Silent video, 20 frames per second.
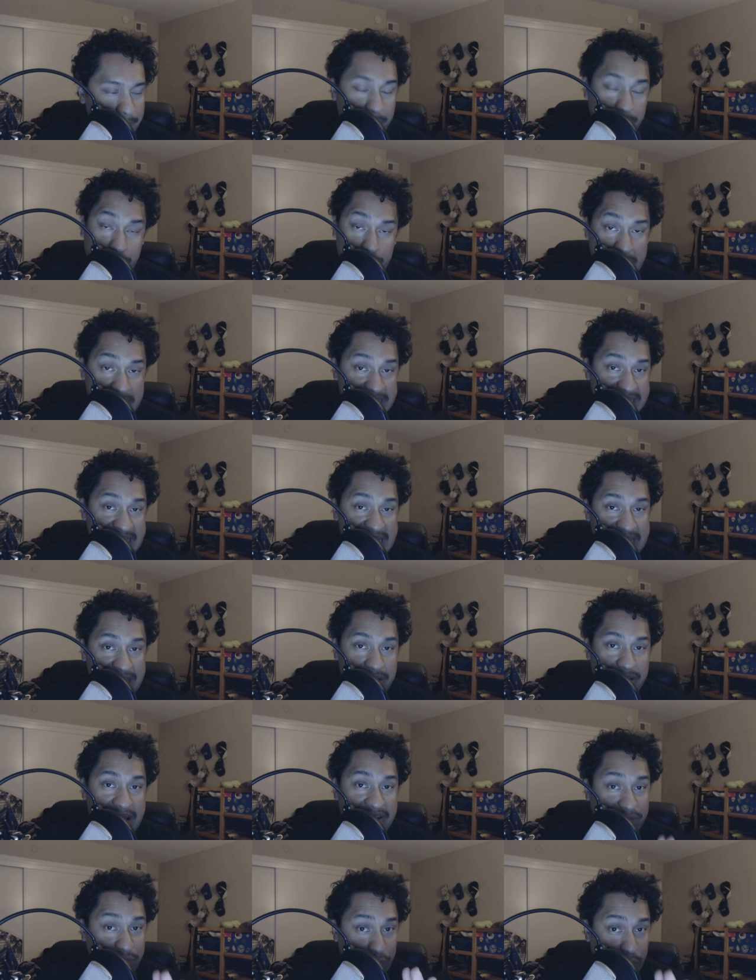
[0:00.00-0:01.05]
But right
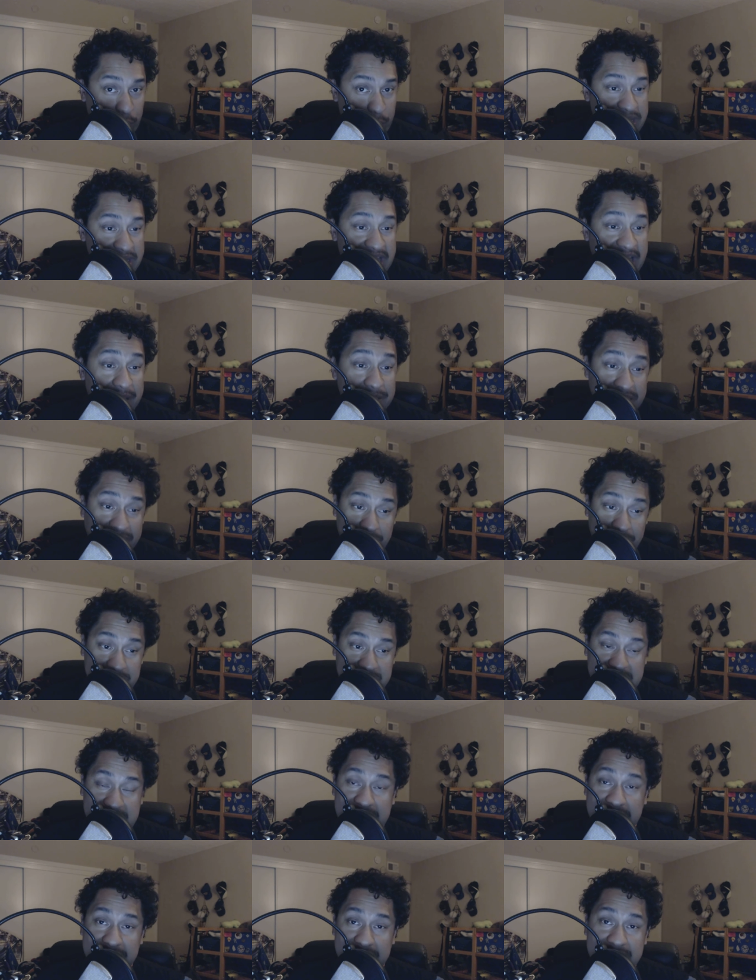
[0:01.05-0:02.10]
now, after three games, after
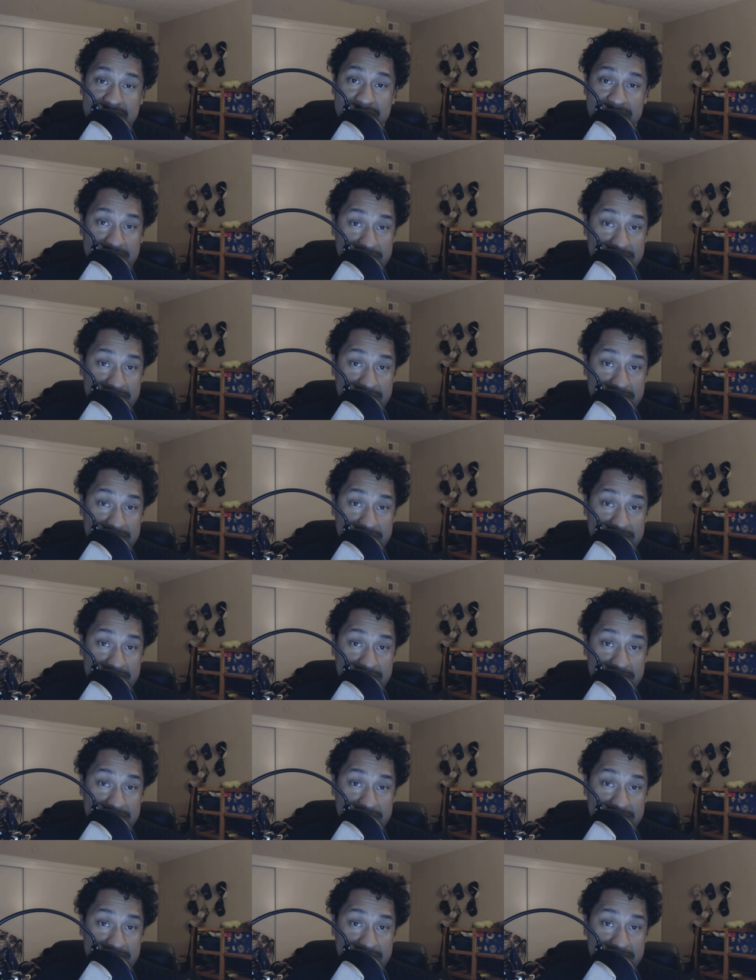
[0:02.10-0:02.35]
seeing the,